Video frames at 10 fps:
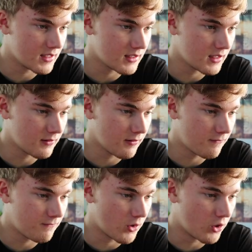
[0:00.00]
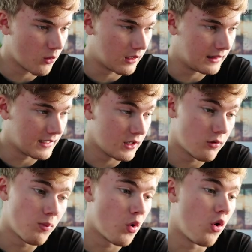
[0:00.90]
this photo a
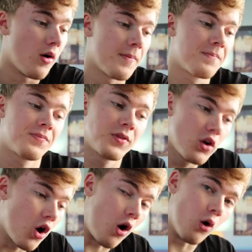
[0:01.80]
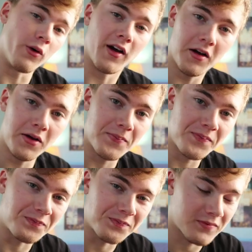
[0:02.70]
little more colder.
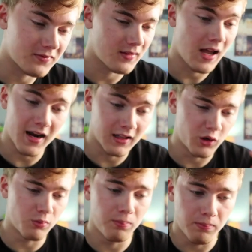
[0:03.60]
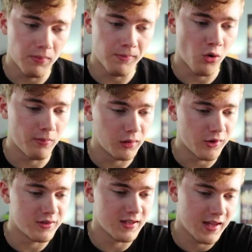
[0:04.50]
Add a little more
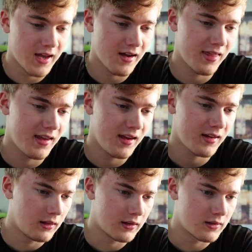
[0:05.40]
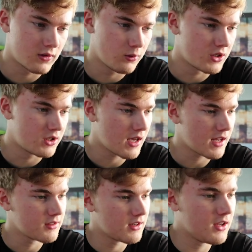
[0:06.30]
blues in there, I think. Let's switch
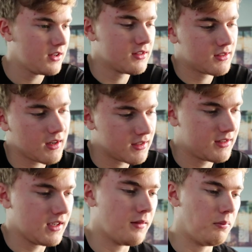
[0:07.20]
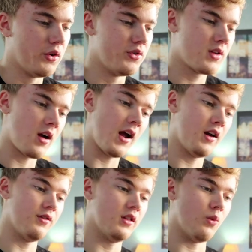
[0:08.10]
that. So now you can start to see the blues kind
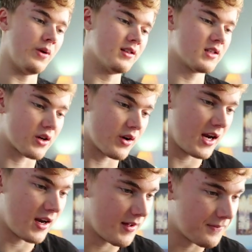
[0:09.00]
of in the windscreen.